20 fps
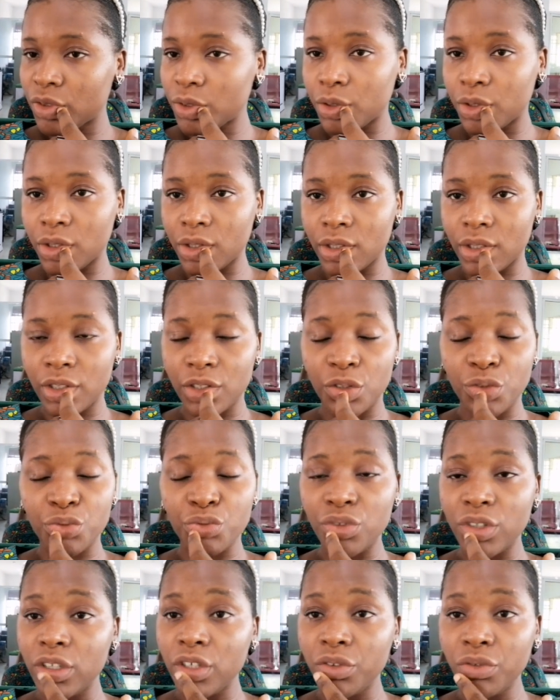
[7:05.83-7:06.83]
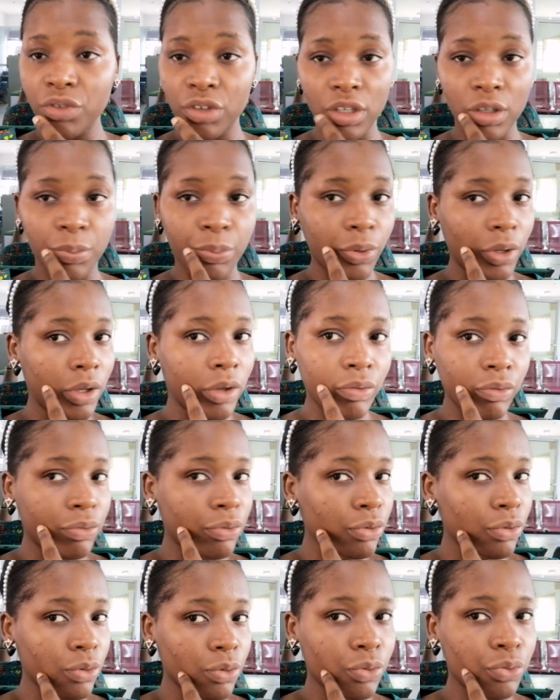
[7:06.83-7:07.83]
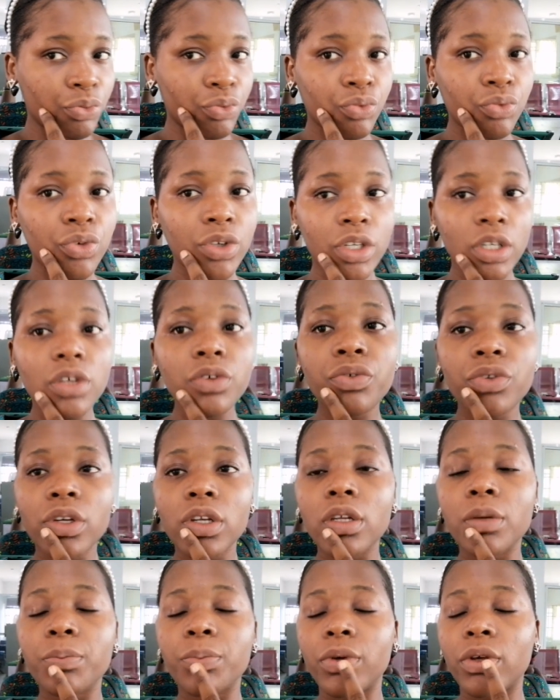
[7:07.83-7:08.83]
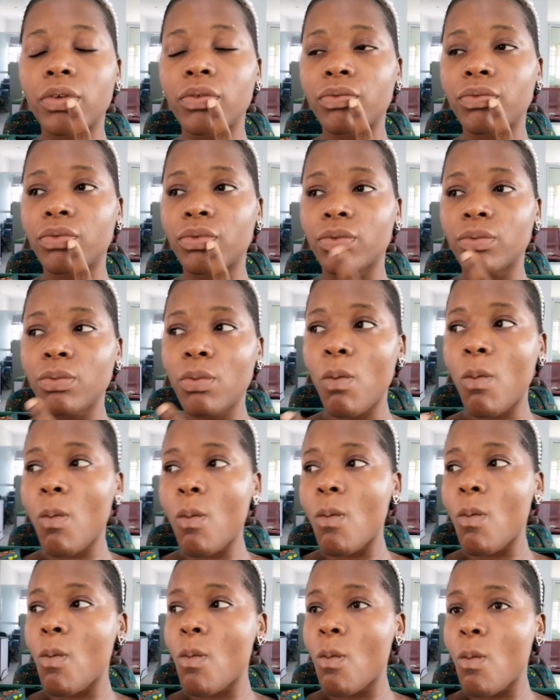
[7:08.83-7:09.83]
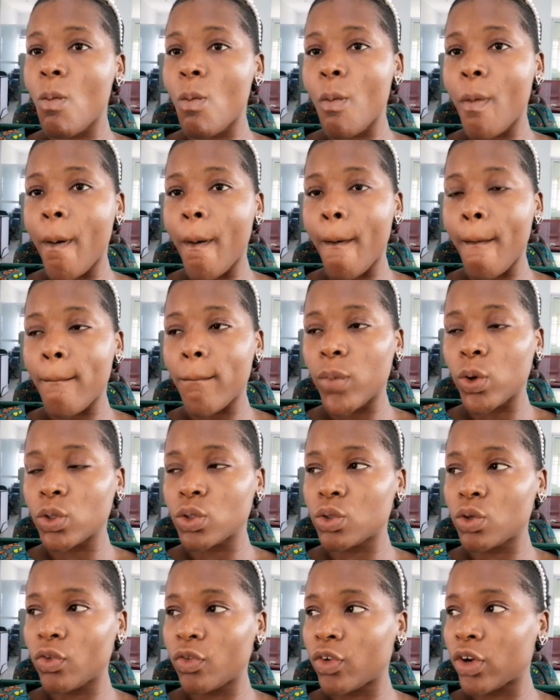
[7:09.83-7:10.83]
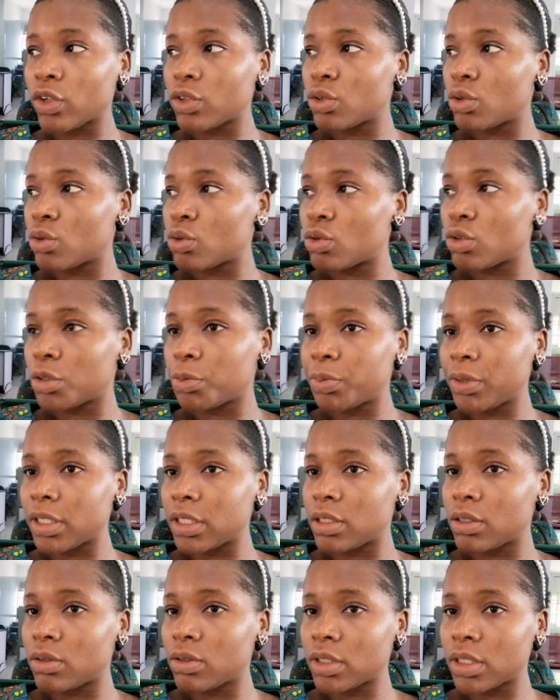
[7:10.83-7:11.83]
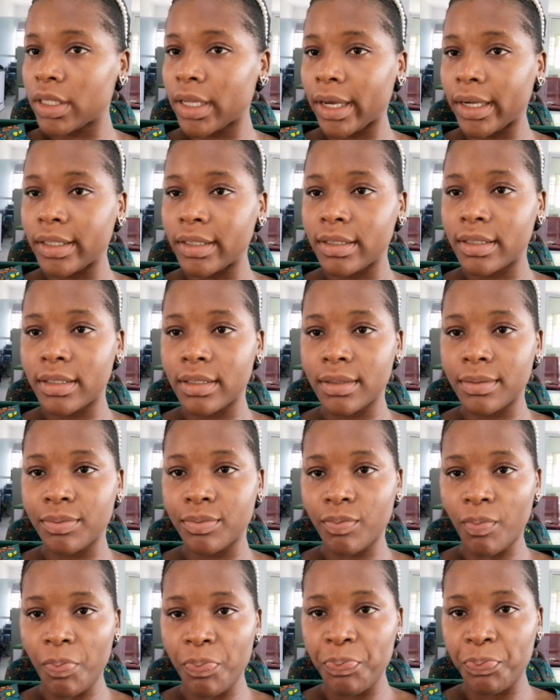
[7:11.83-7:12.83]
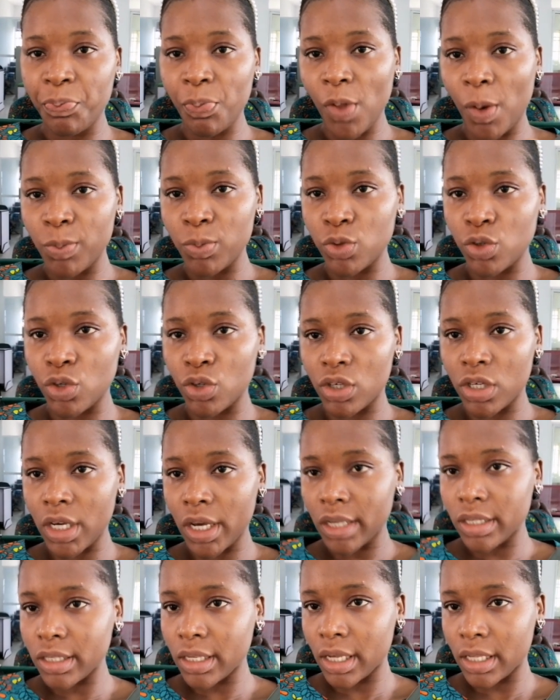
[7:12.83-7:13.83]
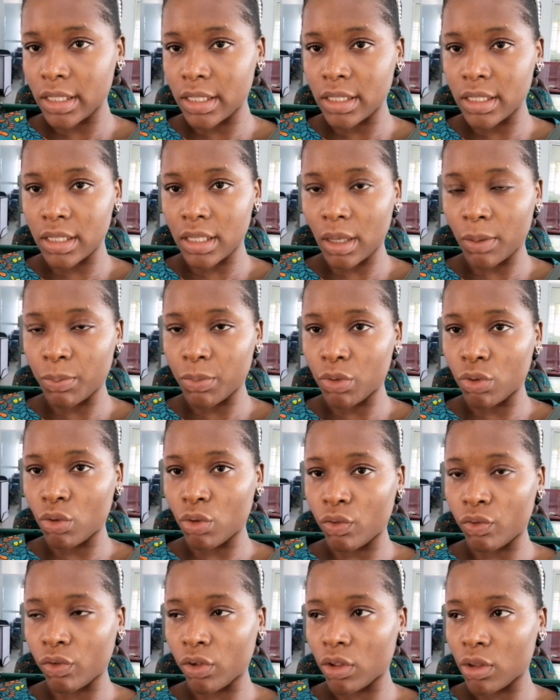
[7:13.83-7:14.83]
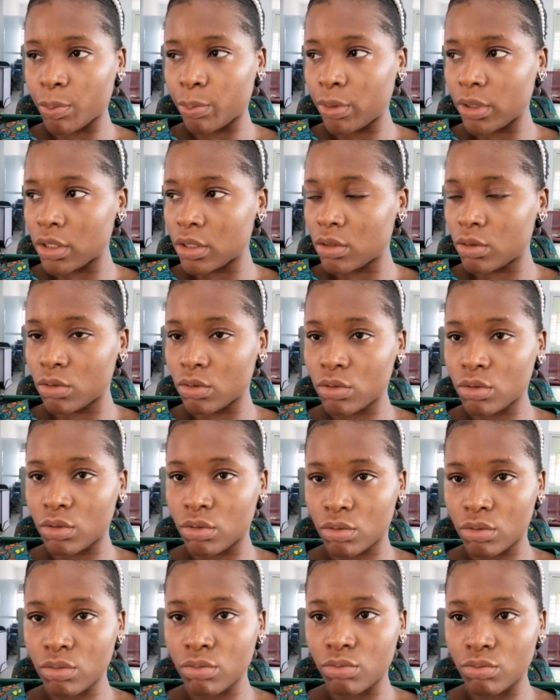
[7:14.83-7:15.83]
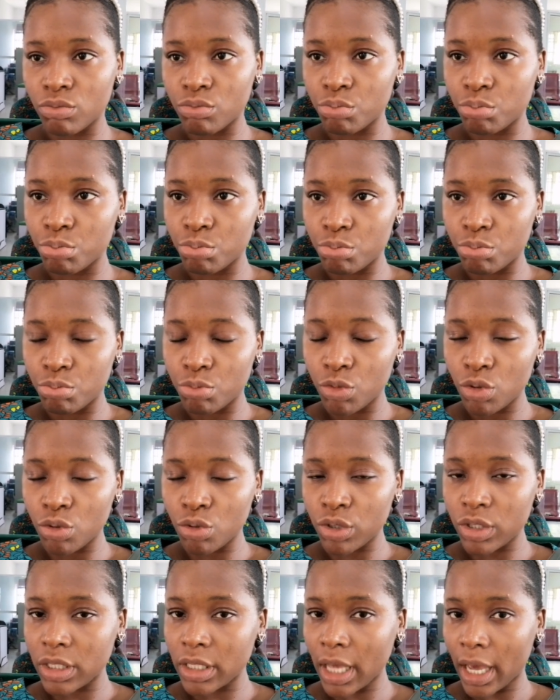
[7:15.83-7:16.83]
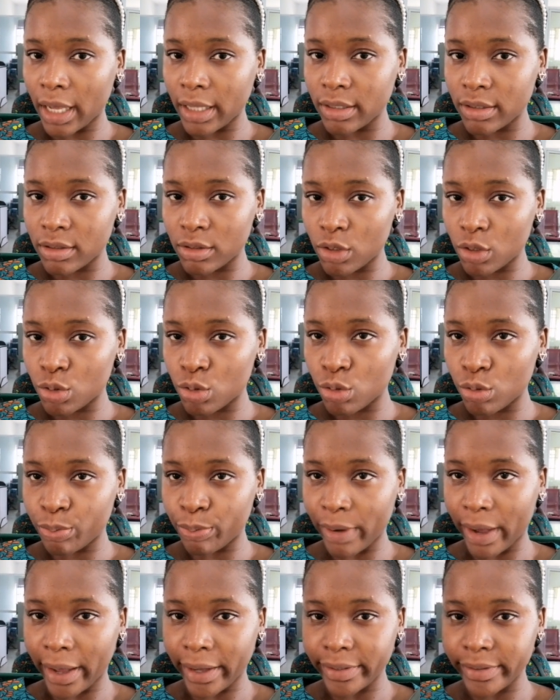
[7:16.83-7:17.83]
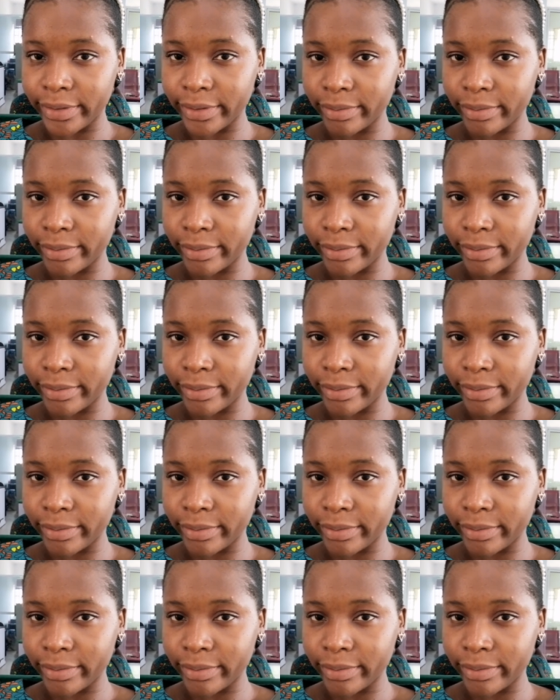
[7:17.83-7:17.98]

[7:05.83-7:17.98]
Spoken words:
it's really, really painful, really, really painful. But so far so good. The place looks nice. I'm sure you guys can see a bit of it. The place looks nice, not too bad.